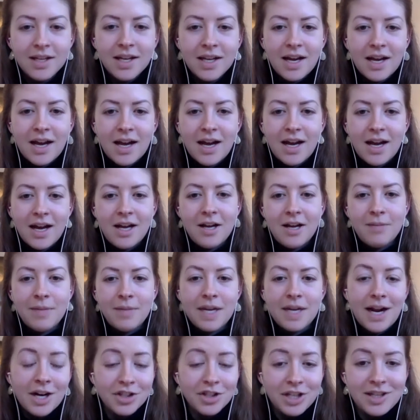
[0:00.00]

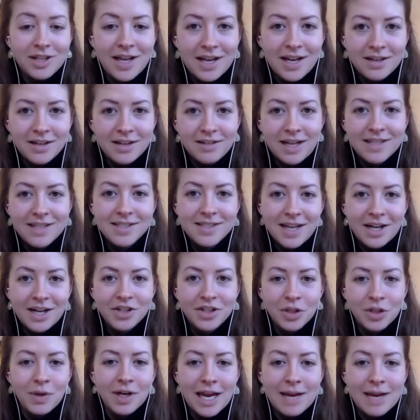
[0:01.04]
And actually that's
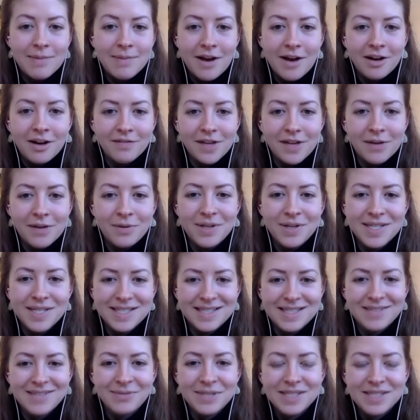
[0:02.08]
actually what came out of it
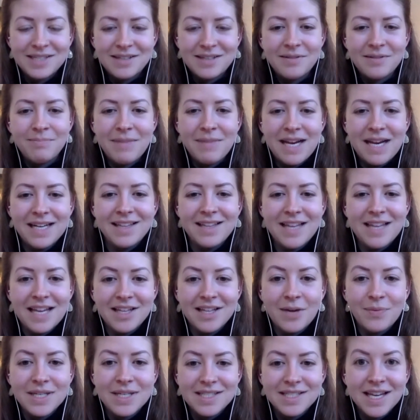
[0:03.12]
was the main thing
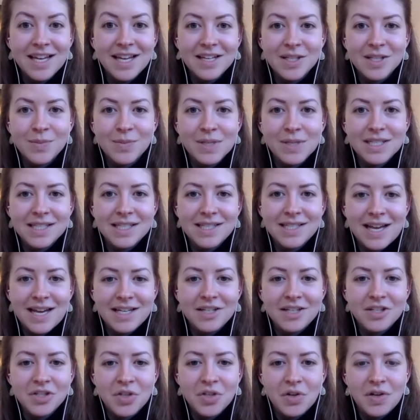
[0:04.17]
that we did is we
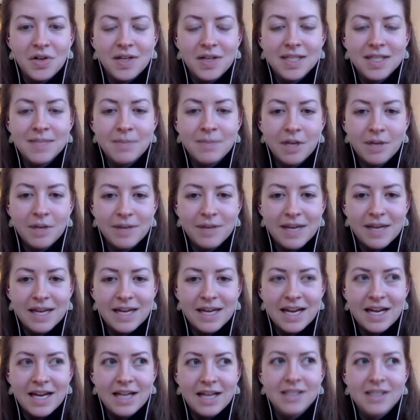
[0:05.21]
decided to do an experiment
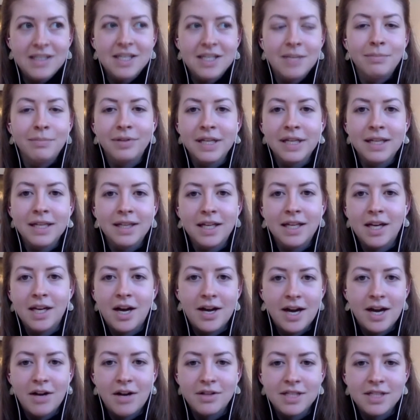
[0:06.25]
and completely
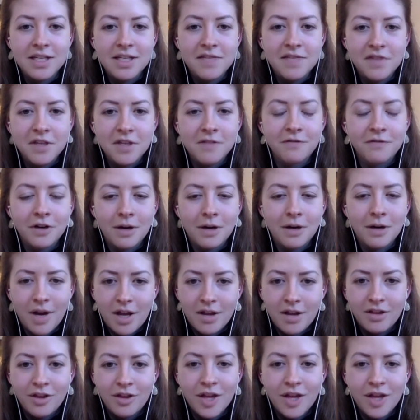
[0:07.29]
cut out TV for a month.